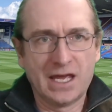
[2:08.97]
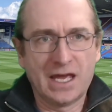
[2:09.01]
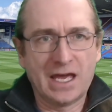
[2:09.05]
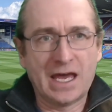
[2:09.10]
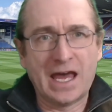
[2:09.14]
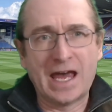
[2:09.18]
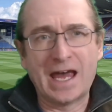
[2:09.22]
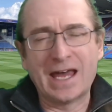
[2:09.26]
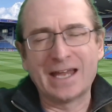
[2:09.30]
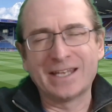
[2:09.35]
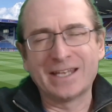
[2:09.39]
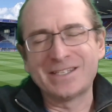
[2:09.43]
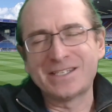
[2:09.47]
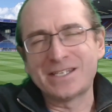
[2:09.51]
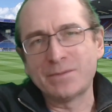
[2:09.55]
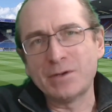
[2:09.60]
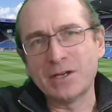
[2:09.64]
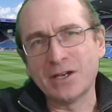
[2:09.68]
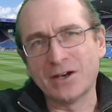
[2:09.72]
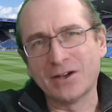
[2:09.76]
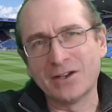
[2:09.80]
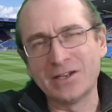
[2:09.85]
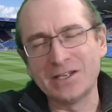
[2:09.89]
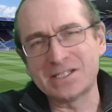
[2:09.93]
And to be
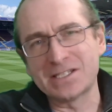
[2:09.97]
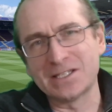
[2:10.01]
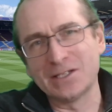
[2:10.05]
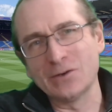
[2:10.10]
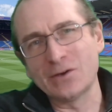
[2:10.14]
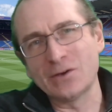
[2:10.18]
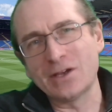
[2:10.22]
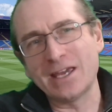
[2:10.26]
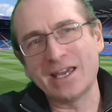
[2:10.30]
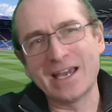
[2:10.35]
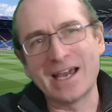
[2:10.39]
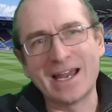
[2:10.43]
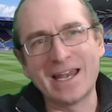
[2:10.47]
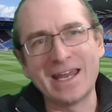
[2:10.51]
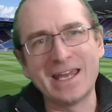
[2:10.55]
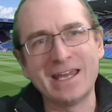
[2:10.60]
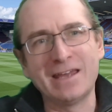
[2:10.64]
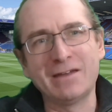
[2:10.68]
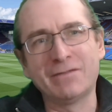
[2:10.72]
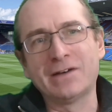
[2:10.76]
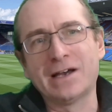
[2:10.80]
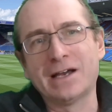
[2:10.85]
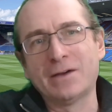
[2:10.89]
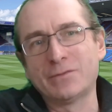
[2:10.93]
honest, looking at it,
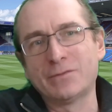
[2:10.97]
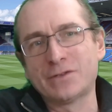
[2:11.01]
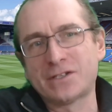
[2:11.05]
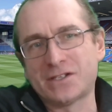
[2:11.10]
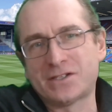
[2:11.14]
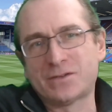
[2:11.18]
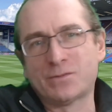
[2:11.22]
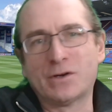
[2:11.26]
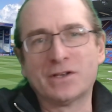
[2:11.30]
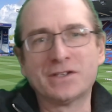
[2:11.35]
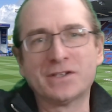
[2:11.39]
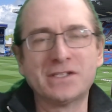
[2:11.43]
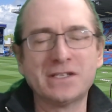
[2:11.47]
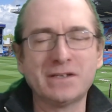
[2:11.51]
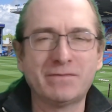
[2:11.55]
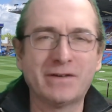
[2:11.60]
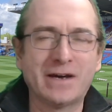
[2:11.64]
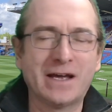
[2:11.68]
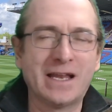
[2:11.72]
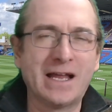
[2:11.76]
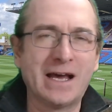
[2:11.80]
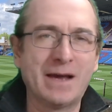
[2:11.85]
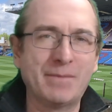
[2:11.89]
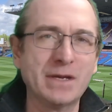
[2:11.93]
if I was a Swansea
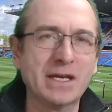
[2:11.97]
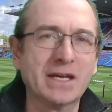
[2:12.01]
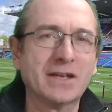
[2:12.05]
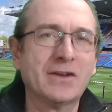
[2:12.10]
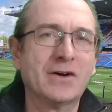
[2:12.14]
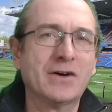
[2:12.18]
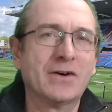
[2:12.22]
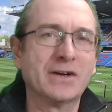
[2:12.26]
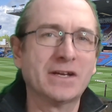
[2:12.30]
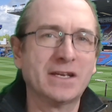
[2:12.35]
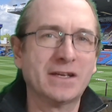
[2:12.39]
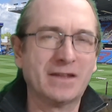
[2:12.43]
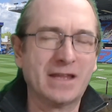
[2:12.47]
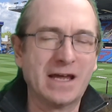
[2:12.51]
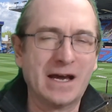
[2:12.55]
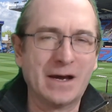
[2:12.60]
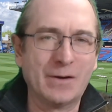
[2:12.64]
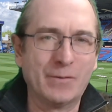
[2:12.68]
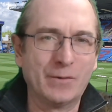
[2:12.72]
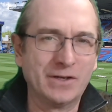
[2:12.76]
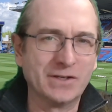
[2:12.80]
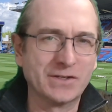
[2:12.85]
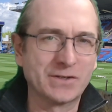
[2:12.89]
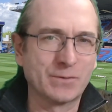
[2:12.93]
fan, I'd be annoyed at that
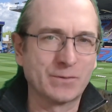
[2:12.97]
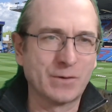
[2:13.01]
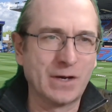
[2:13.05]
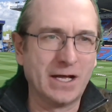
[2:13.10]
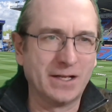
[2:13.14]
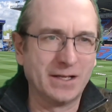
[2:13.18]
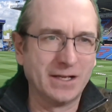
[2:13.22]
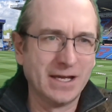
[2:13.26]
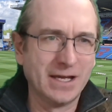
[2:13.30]
one as well,